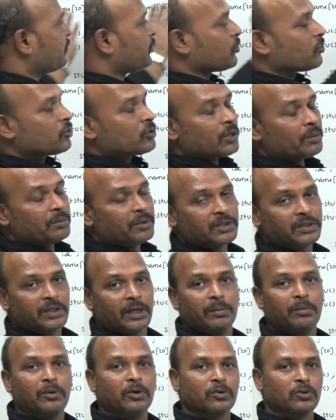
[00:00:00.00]
program is
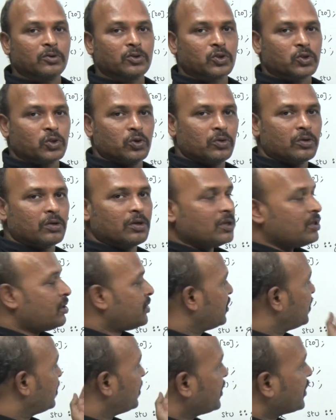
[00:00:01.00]
able to store
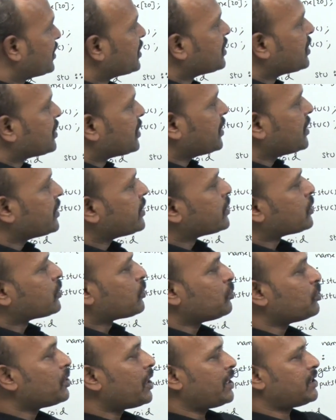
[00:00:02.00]
60
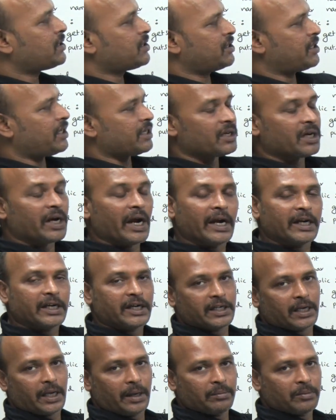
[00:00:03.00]
students data at
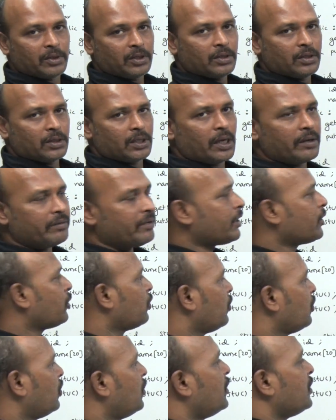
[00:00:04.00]
a time, even
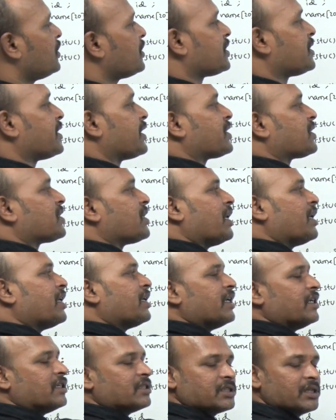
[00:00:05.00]
though
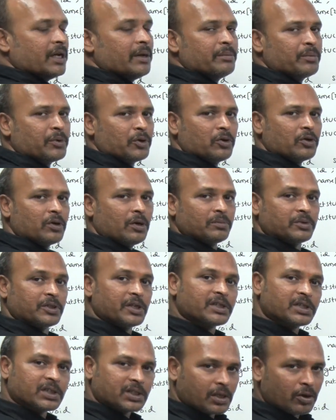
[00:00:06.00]
600 same program,
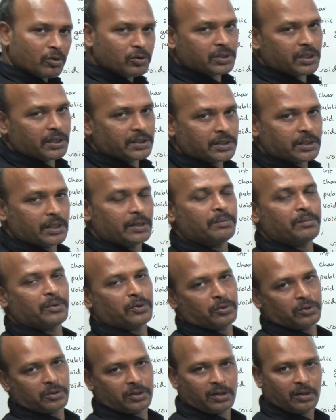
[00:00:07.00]
6000 same
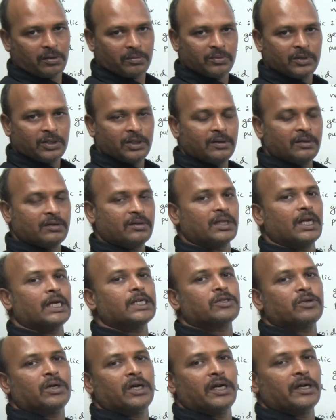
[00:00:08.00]
program.
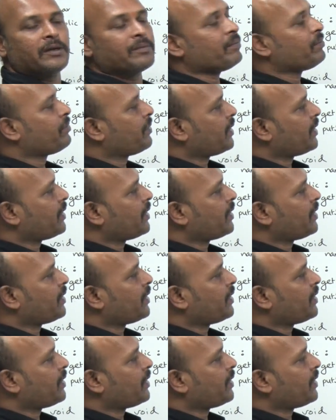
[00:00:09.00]
That's why